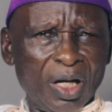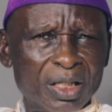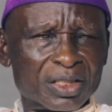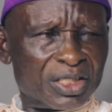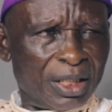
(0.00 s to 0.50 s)

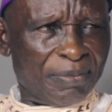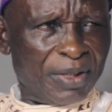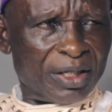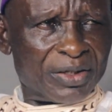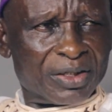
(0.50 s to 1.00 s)
accept
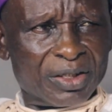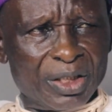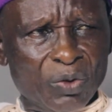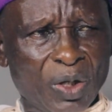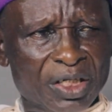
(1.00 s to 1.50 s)
that,
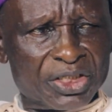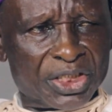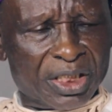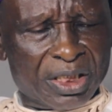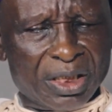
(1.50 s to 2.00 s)
they were
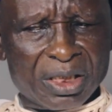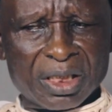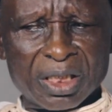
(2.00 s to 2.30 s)
trained